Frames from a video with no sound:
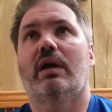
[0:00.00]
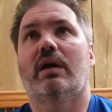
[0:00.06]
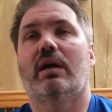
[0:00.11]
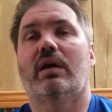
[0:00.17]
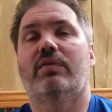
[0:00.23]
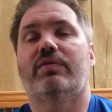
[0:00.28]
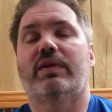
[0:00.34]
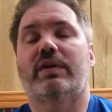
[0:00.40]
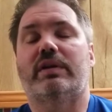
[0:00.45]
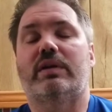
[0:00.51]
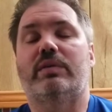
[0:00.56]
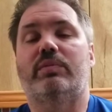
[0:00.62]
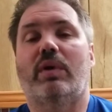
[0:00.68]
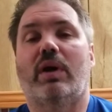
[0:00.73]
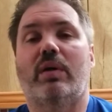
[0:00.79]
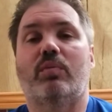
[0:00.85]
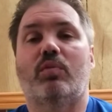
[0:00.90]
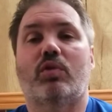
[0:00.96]
affected by
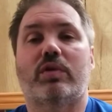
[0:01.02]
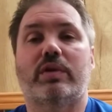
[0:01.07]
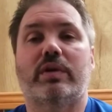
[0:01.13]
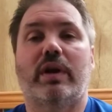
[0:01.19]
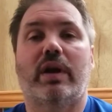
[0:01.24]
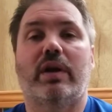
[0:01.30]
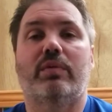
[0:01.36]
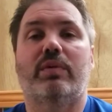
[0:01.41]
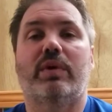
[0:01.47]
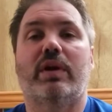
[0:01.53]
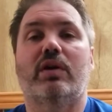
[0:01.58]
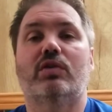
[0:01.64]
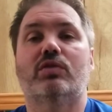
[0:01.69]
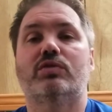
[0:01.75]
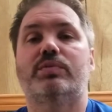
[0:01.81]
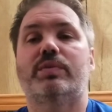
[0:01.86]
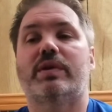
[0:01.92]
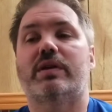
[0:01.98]
it more than anyone
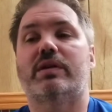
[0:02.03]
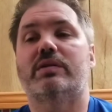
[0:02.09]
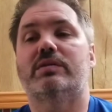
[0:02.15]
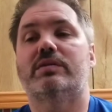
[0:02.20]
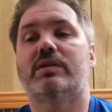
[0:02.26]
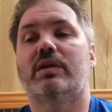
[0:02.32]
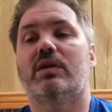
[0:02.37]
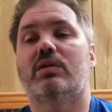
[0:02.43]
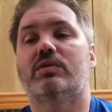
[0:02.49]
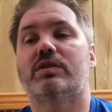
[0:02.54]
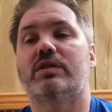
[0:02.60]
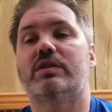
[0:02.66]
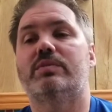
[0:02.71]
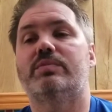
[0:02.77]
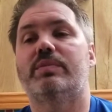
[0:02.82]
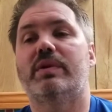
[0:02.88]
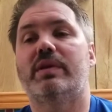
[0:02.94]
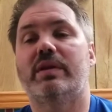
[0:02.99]
else because, she's
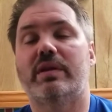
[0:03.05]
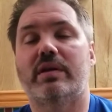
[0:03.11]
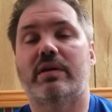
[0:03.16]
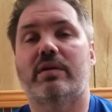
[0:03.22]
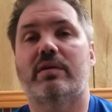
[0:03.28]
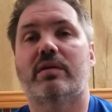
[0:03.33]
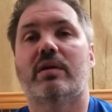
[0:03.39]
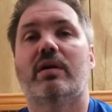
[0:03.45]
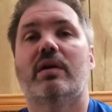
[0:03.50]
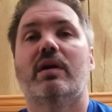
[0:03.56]
been here.